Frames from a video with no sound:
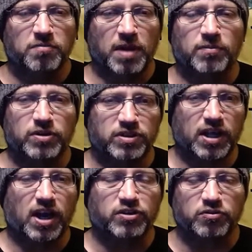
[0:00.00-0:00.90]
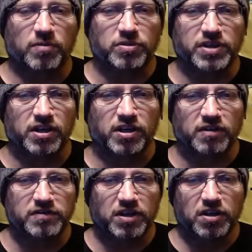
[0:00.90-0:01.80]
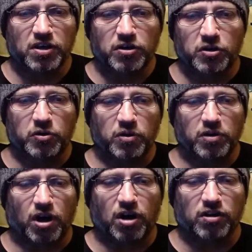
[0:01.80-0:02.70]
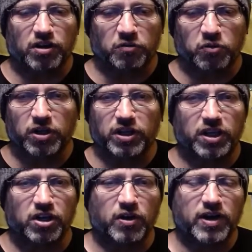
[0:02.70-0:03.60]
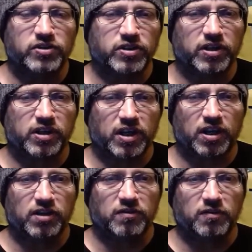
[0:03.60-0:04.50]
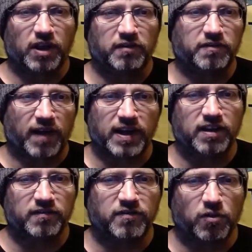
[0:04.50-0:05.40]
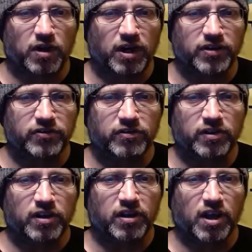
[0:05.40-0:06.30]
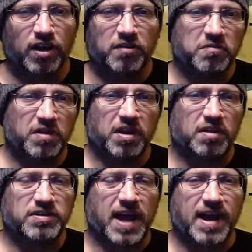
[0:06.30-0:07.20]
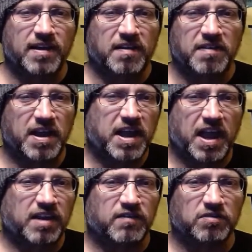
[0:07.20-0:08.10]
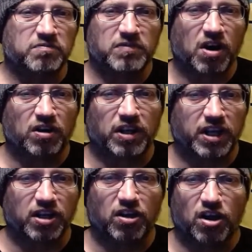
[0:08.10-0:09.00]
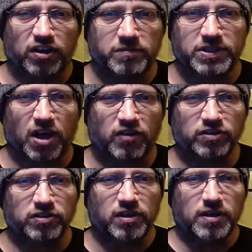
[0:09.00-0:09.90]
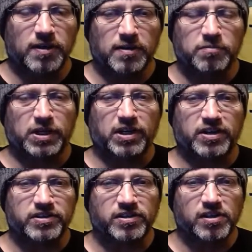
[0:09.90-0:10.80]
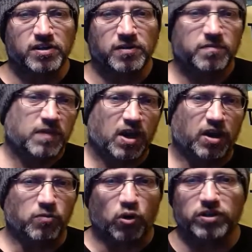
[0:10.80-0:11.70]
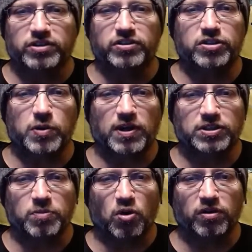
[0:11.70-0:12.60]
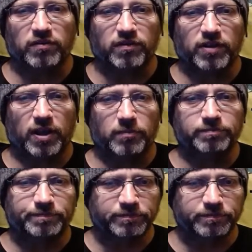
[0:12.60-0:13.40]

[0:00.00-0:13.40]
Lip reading: members of the House of Representatives who are really interested in like fighting for us, and they can't even hardly get along themselves because Eric Mortensen's too outspoken for them.